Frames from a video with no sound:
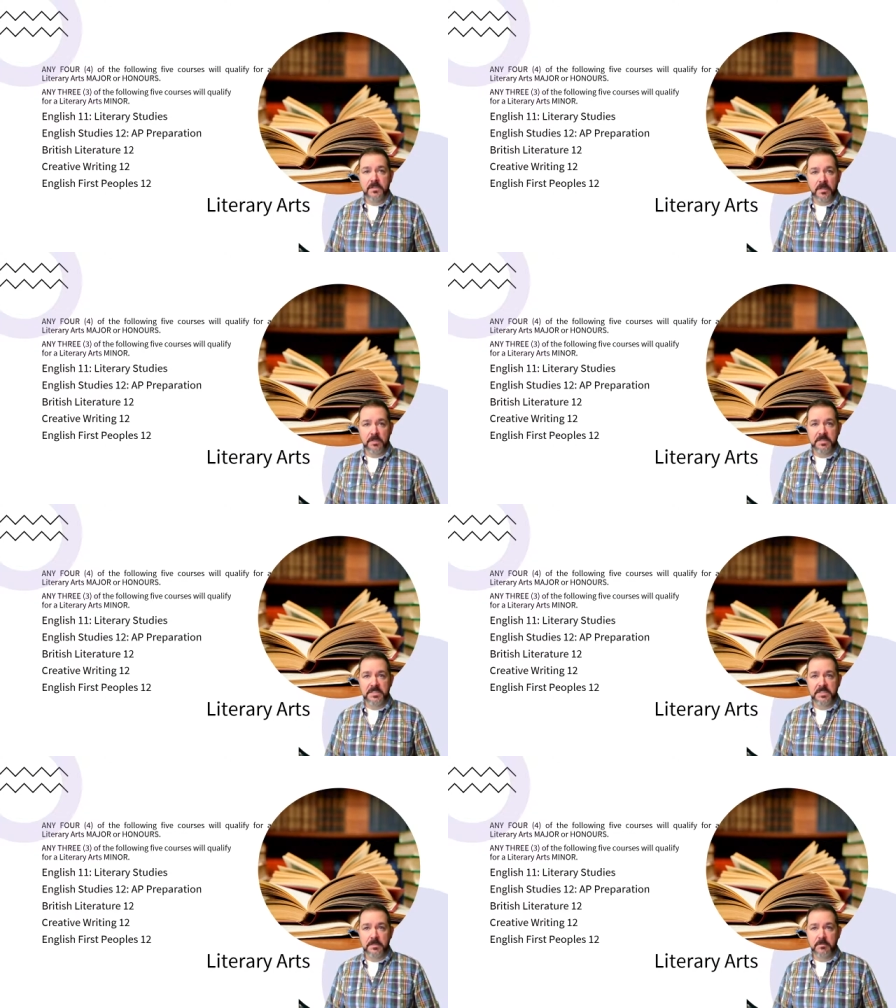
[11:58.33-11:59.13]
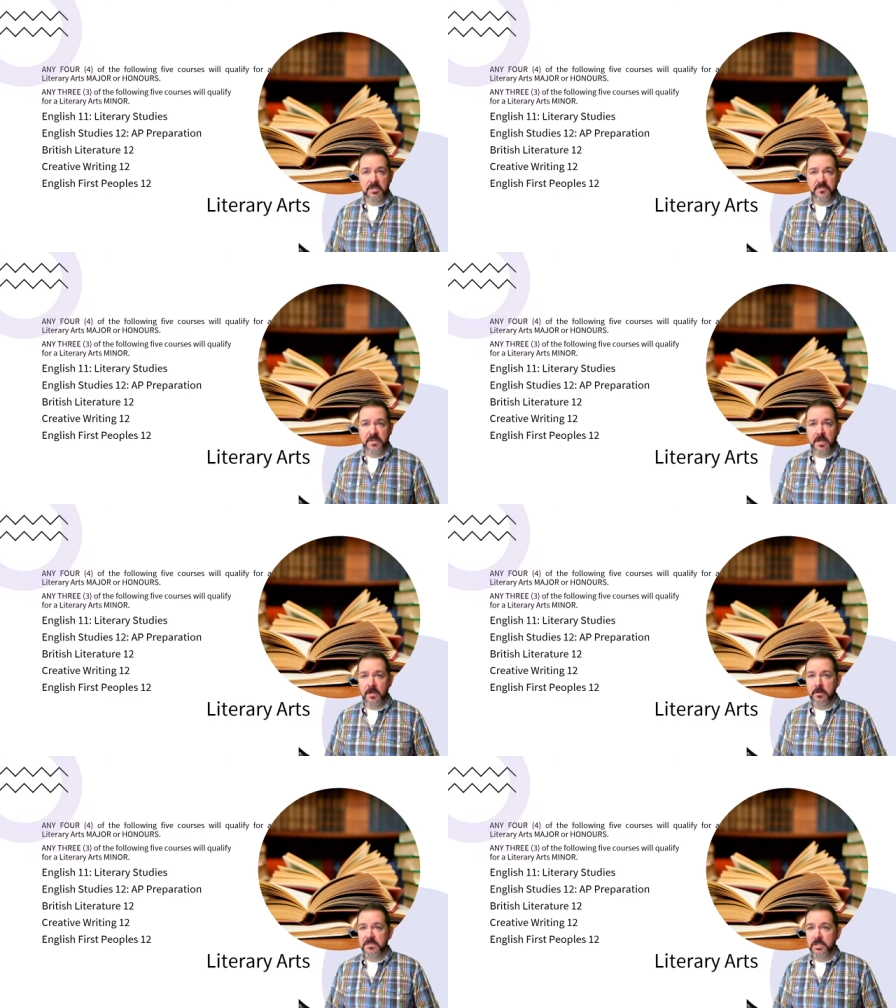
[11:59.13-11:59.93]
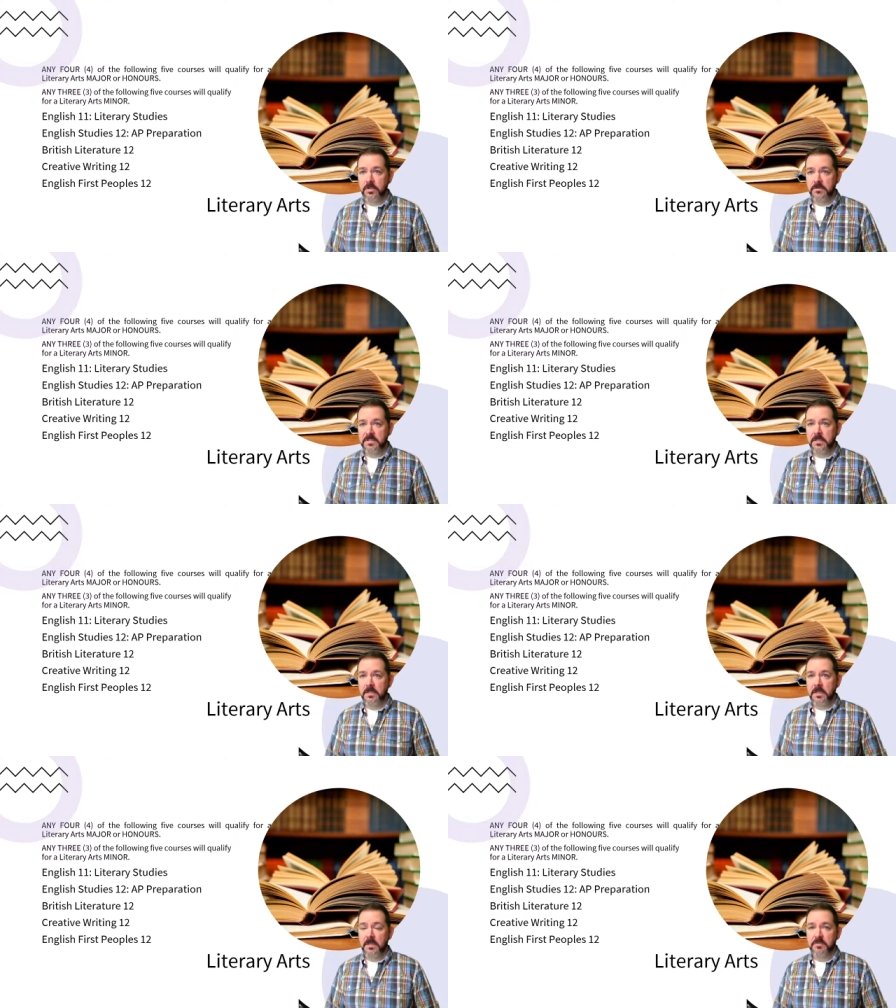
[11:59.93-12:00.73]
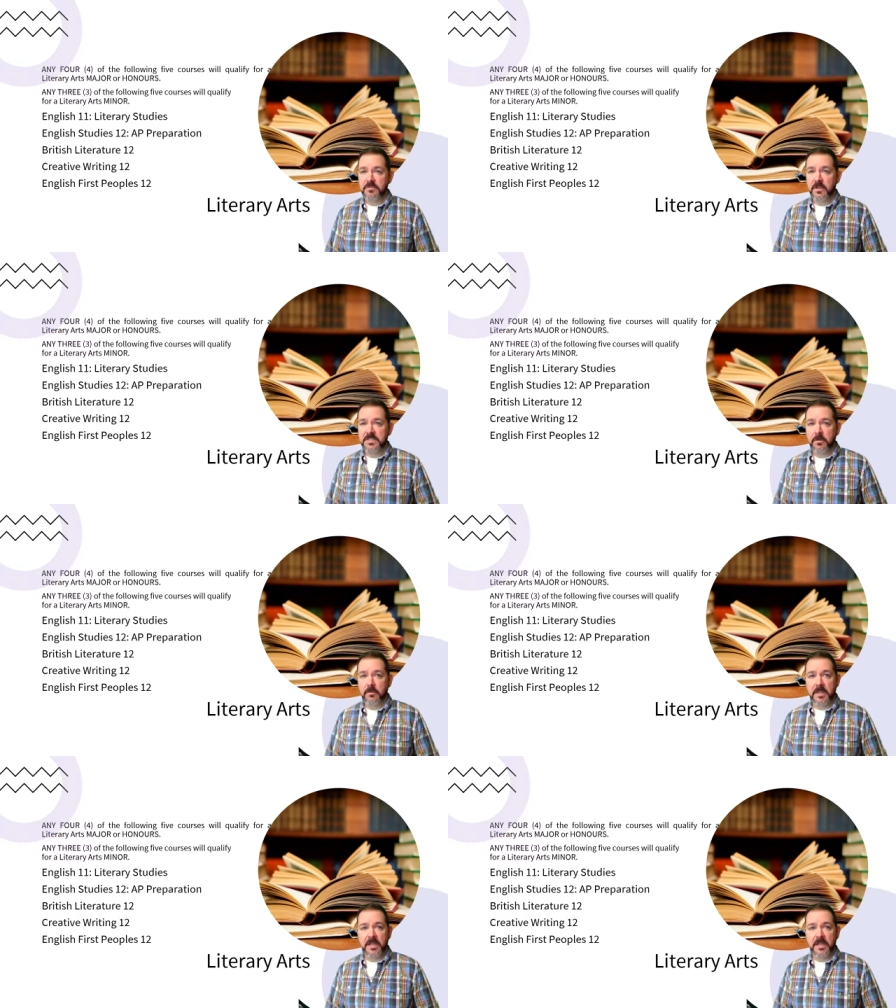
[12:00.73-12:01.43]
Talk to Miss Richard Young or Miss Hughes, Mr.